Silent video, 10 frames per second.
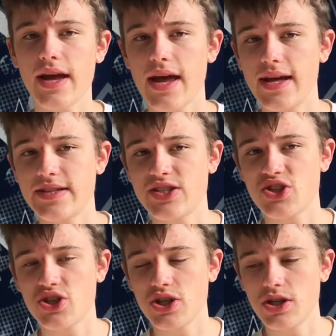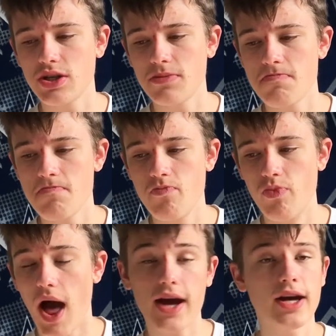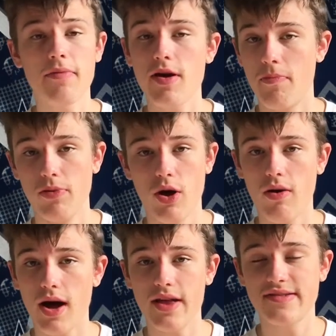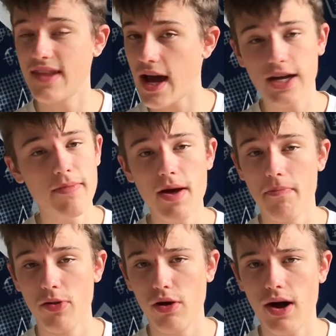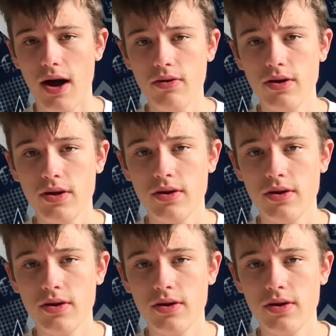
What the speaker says: it's not going to be a blowout. It's not going to be a blowout.